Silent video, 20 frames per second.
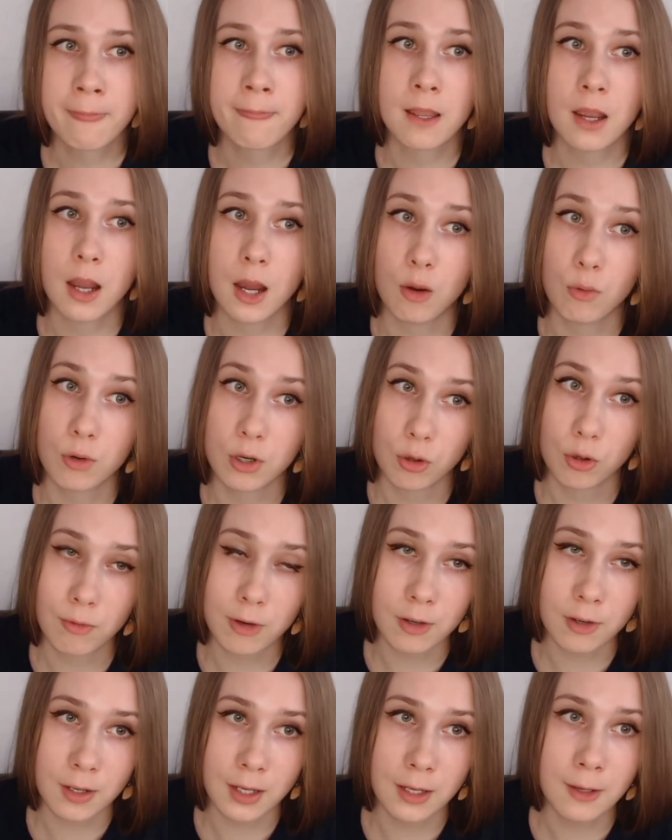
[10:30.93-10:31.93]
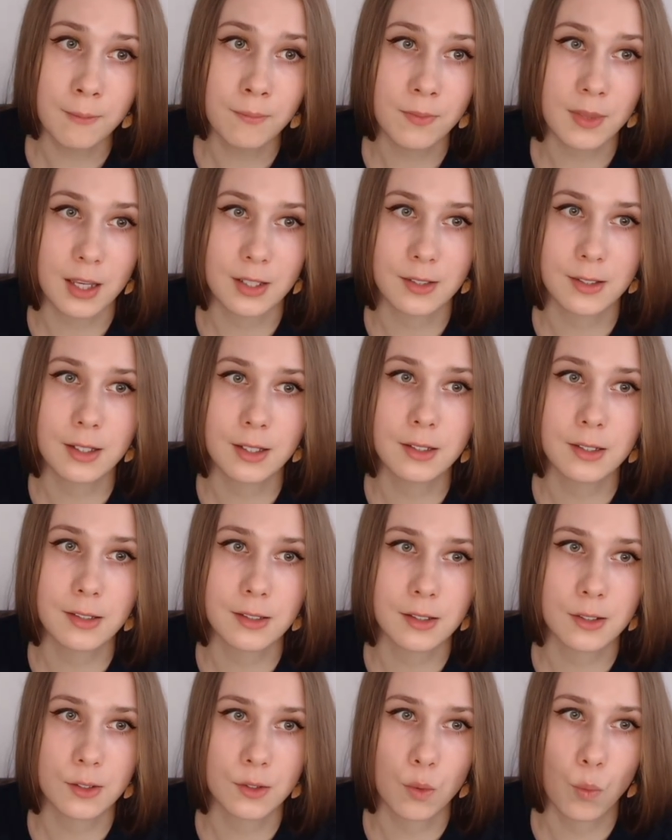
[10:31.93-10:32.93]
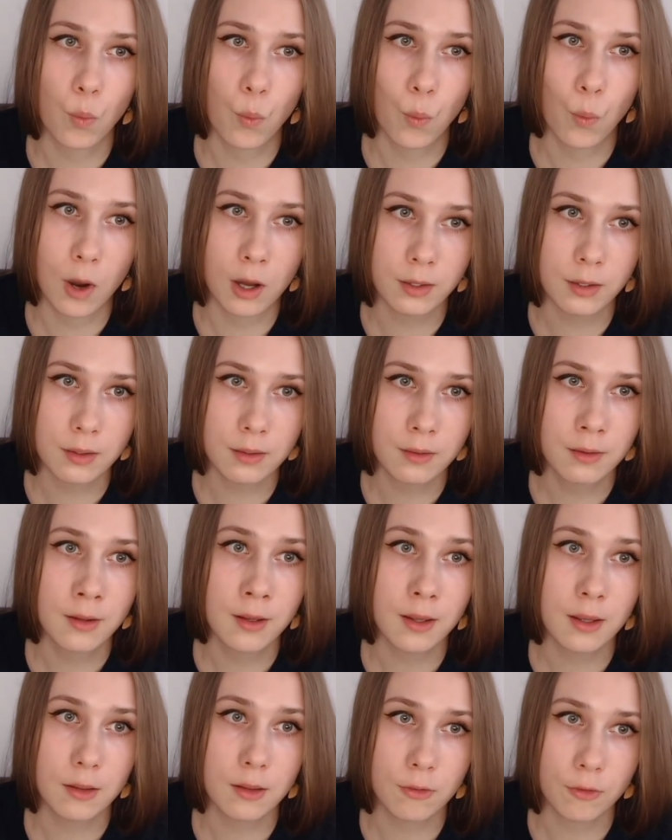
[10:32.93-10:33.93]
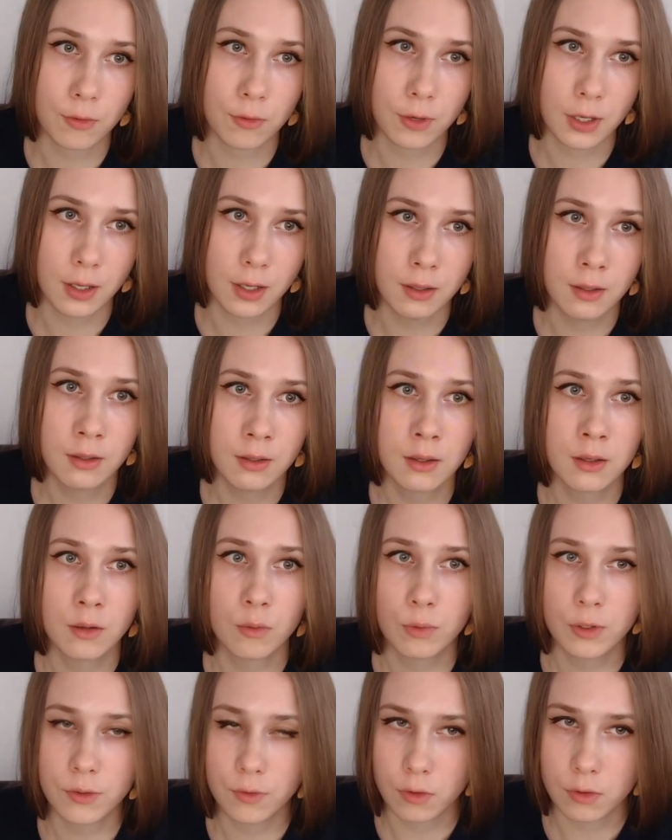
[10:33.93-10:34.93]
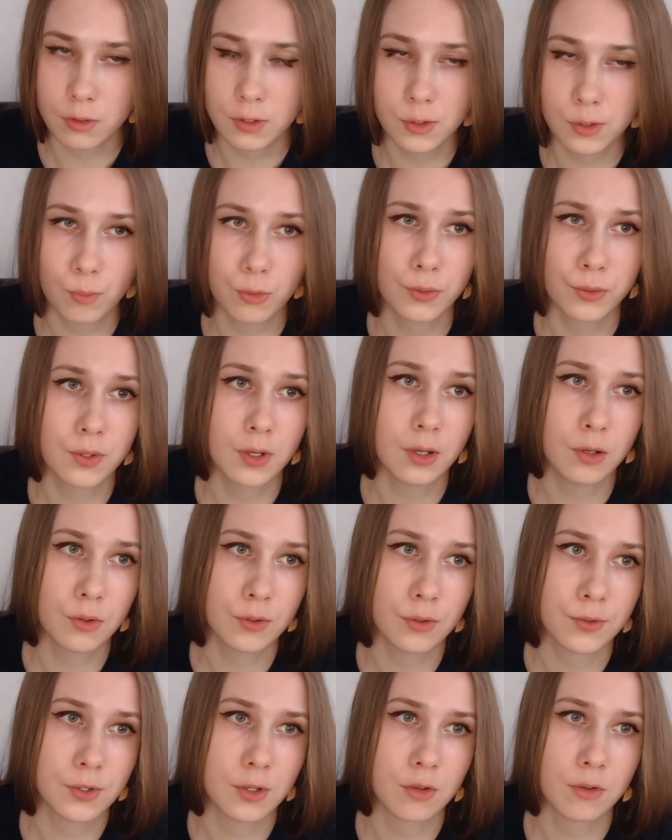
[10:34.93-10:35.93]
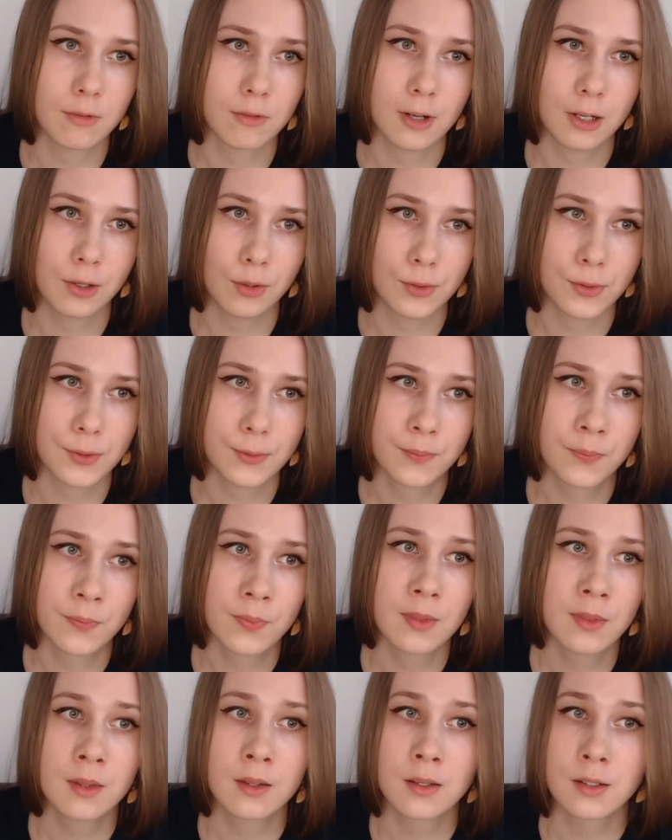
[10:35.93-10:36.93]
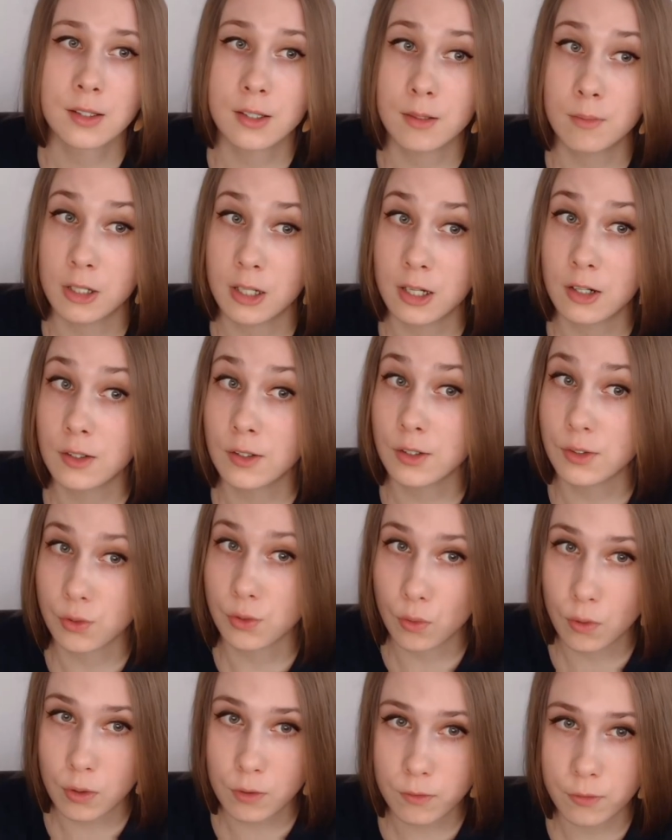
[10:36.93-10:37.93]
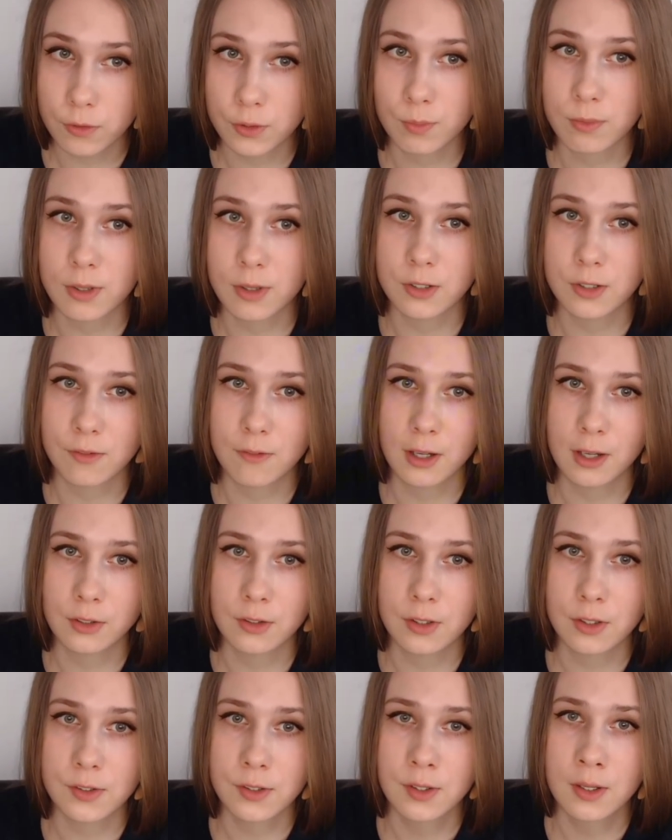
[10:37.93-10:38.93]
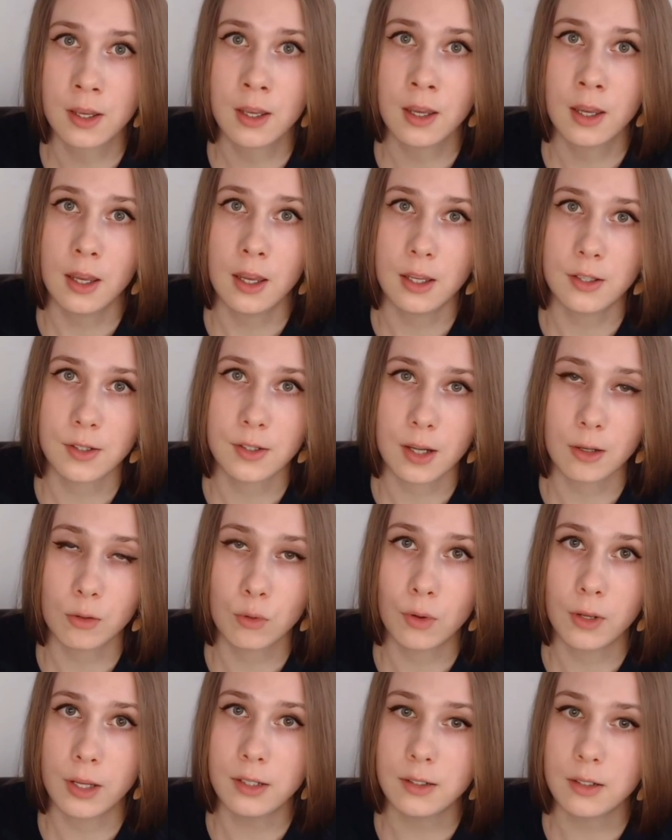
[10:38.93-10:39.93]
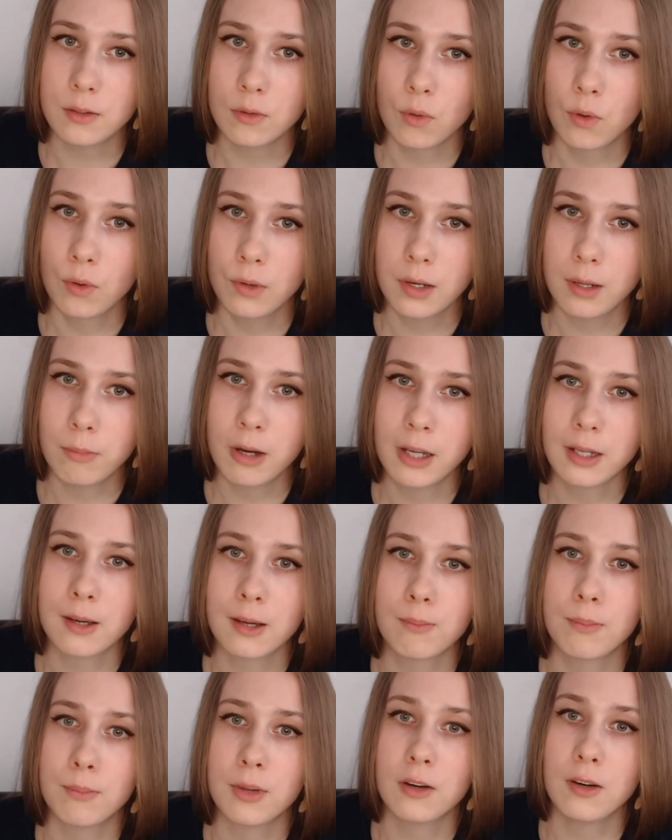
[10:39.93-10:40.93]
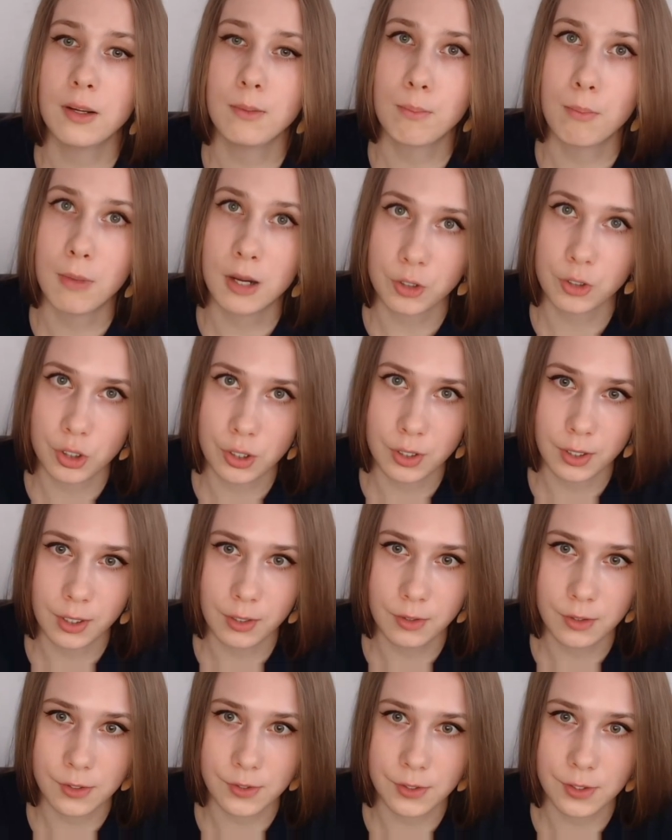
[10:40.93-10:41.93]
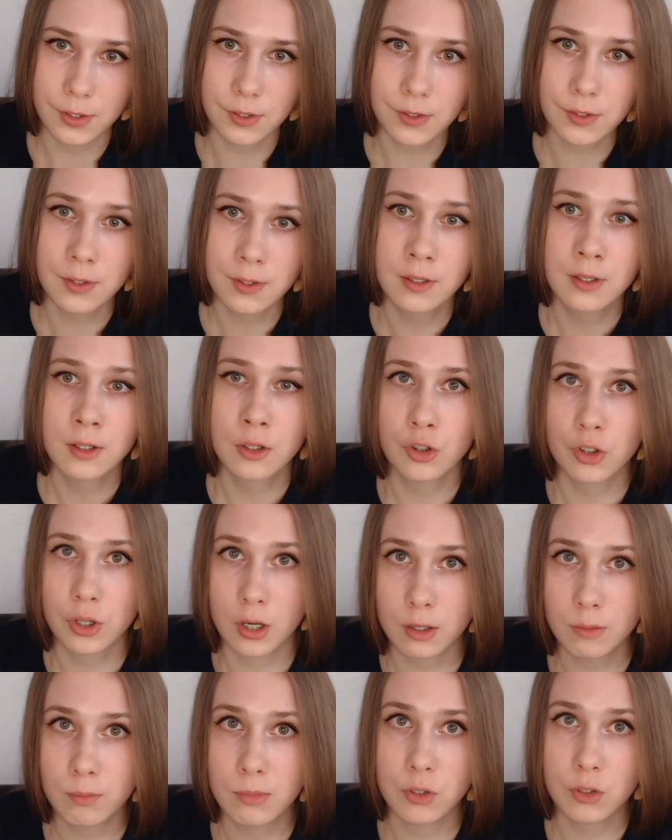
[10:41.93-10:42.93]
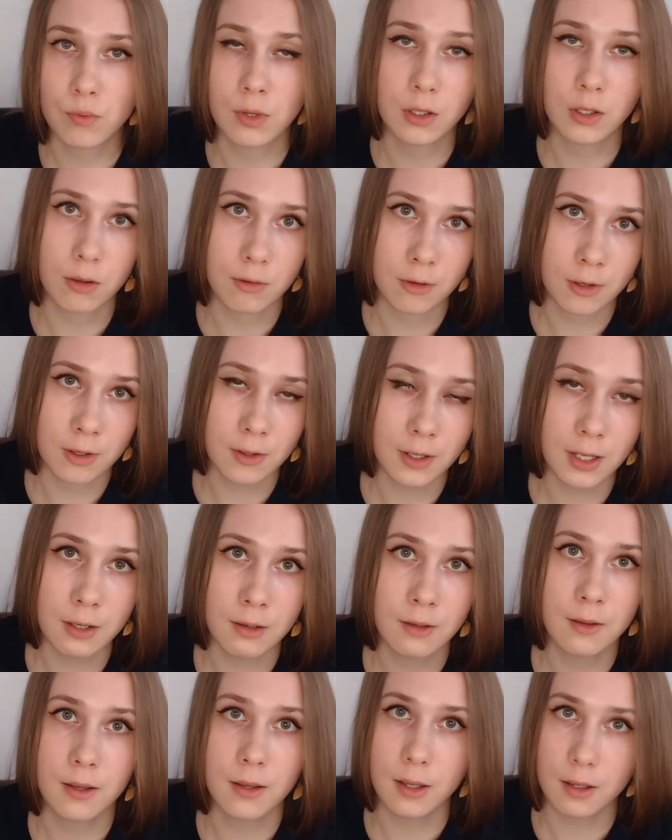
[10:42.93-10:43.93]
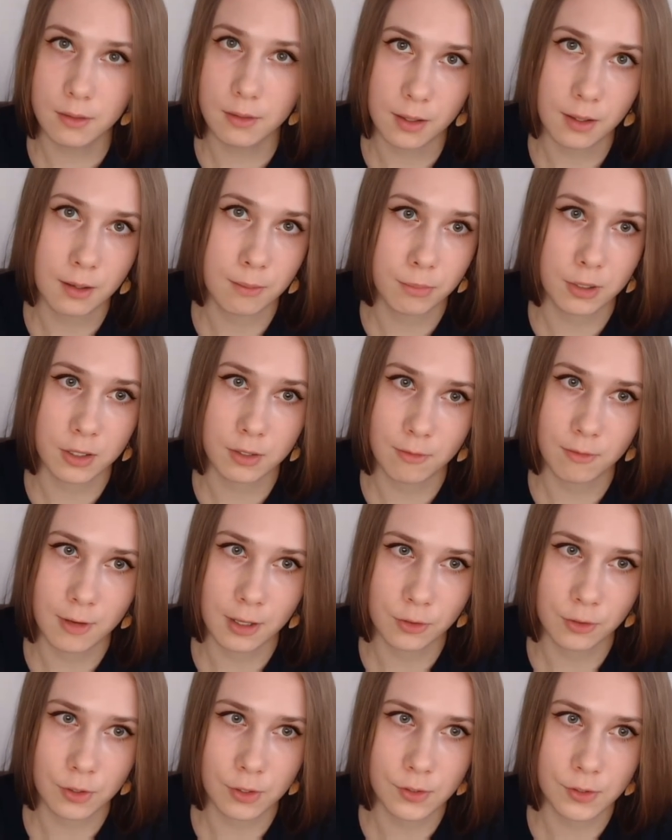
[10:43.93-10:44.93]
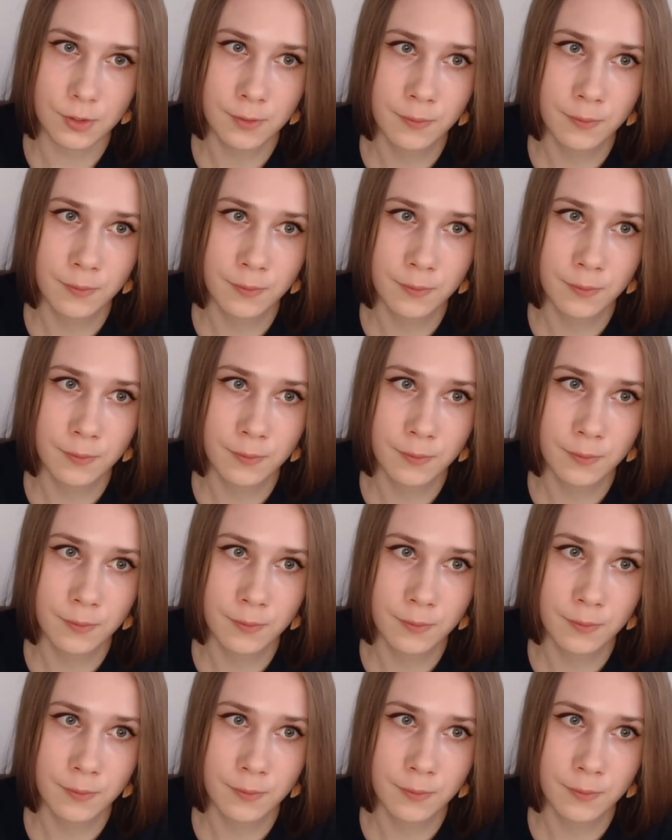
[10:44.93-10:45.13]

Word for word: Our query has indices 1 and 3 with corresponding non-zero values. Similarity score for sparse vectors is calculated only by comparing matching indices shared between query and the compared vectors.